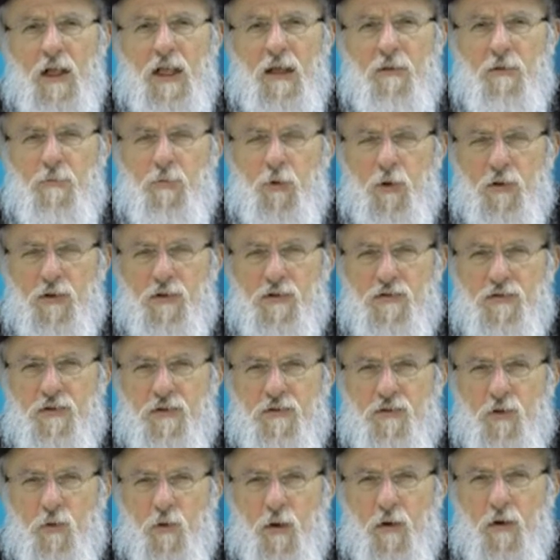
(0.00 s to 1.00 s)
Let me put this
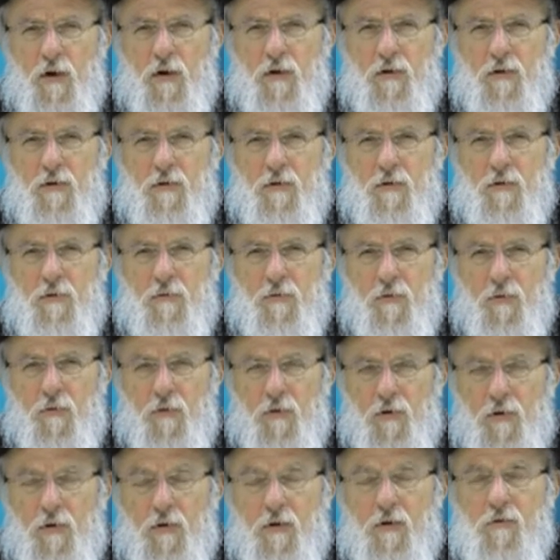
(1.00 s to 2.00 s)
into a
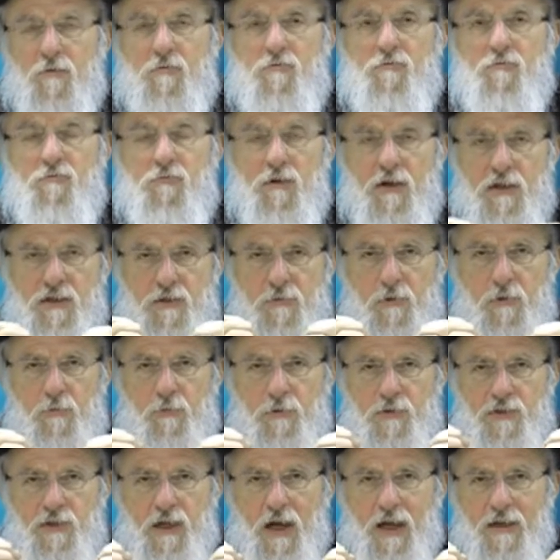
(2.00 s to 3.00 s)
reasonably
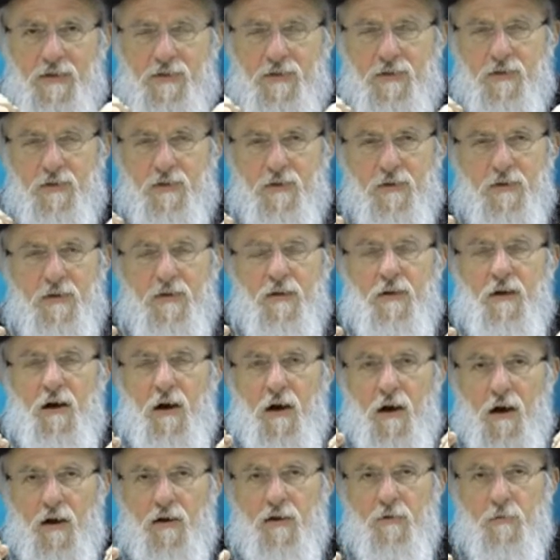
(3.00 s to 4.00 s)
precise
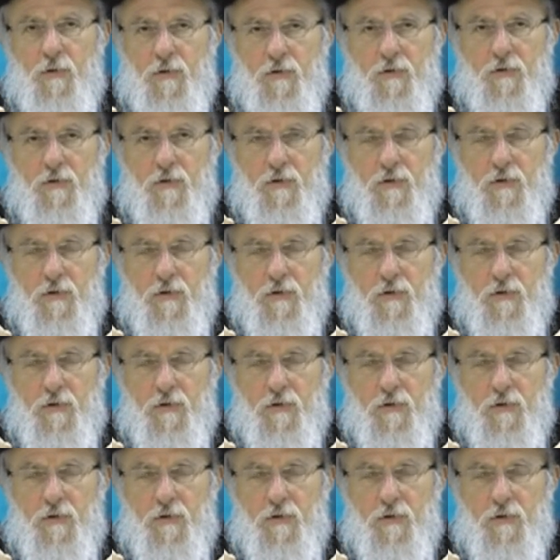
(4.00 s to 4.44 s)
argument.